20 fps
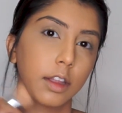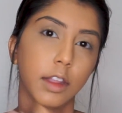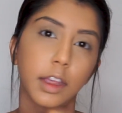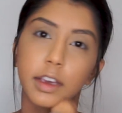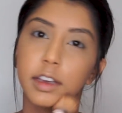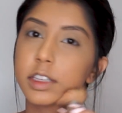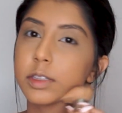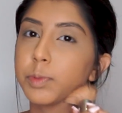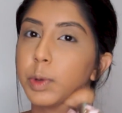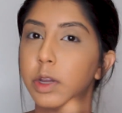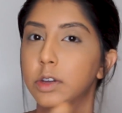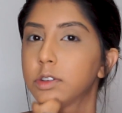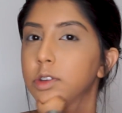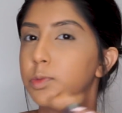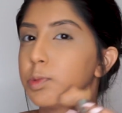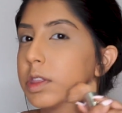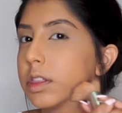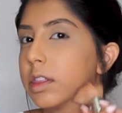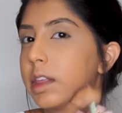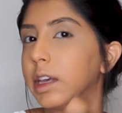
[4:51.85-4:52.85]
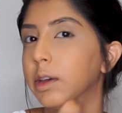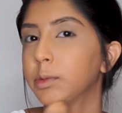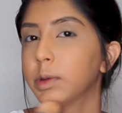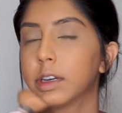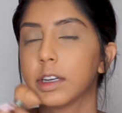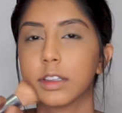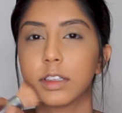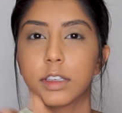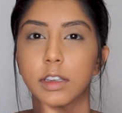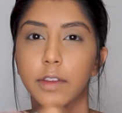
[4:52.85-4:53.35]
like especially with
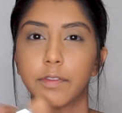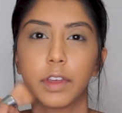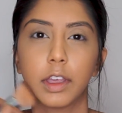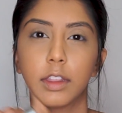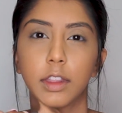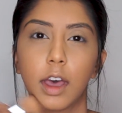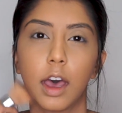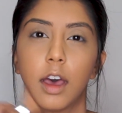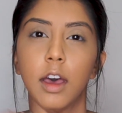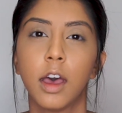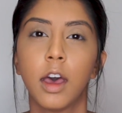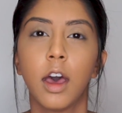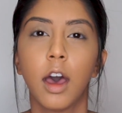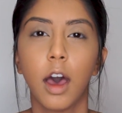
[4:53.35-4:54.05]
liquid and stuff like that.